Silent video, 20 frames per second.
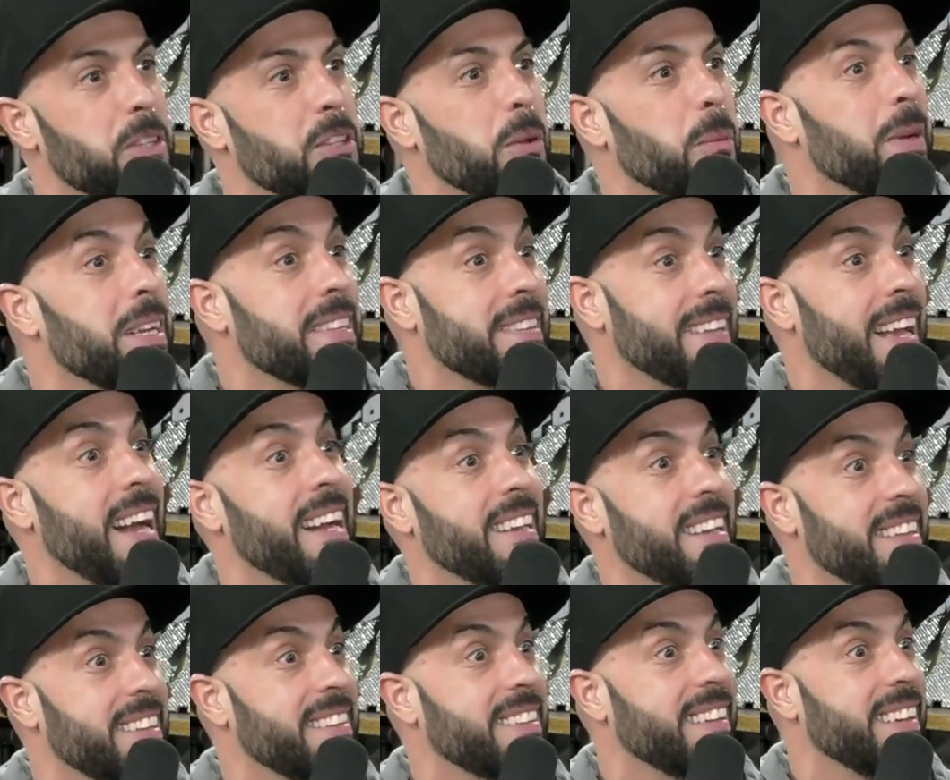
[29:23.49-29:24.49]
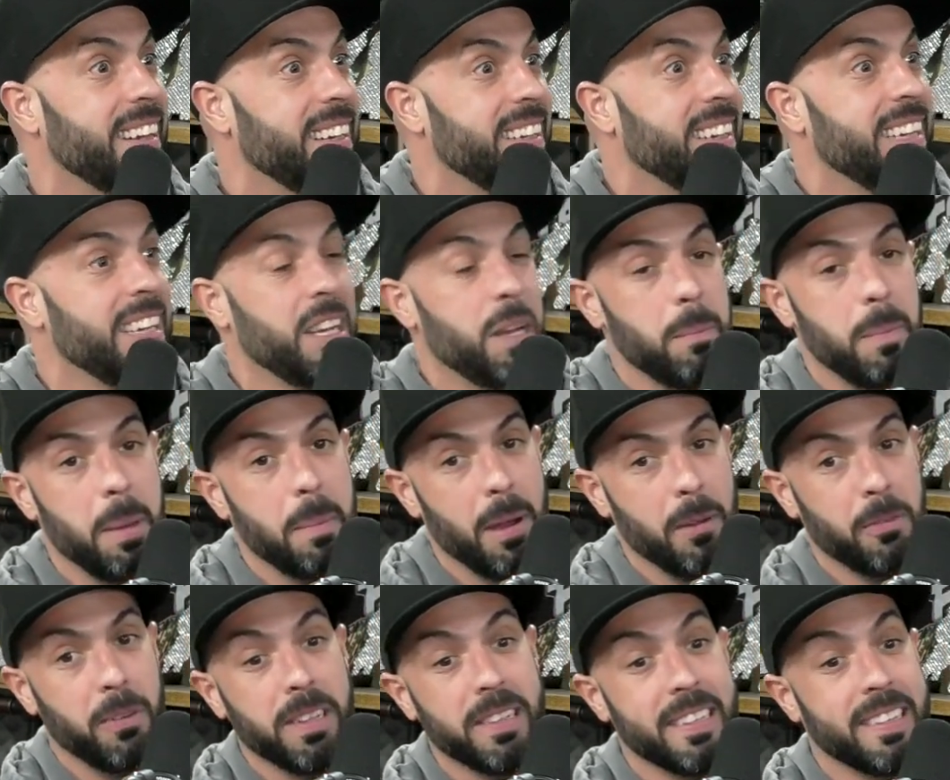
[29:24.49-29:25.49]
So we decided to me and my
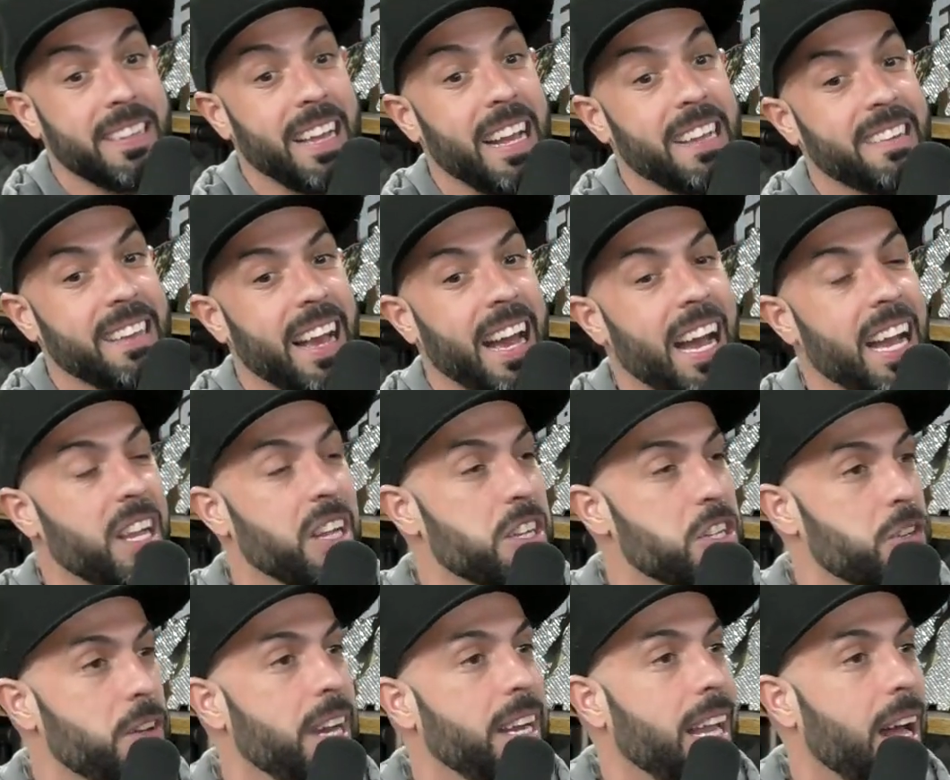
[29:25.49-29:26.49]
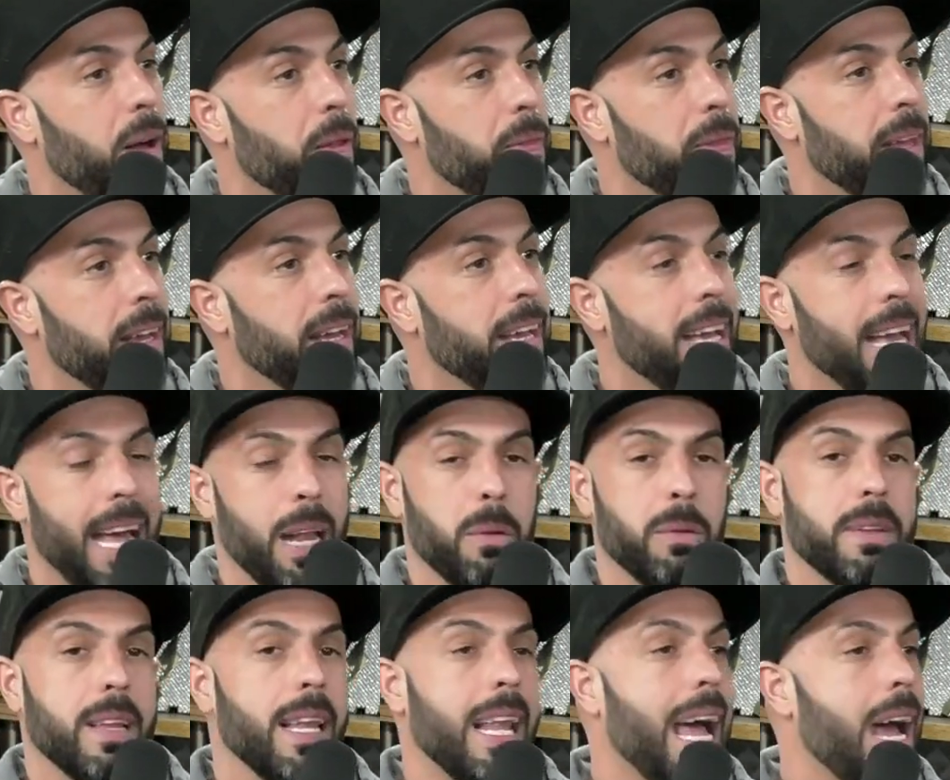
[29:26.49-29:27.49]
friends decided to hire a trainer out there, and it
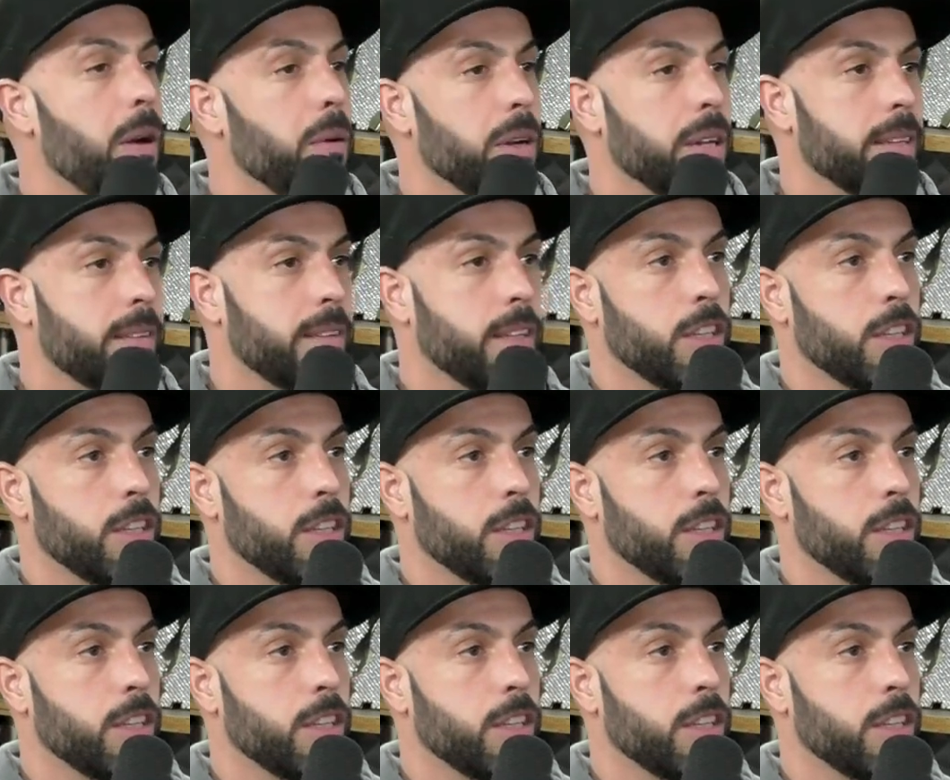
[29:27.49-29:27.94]
was hilarious.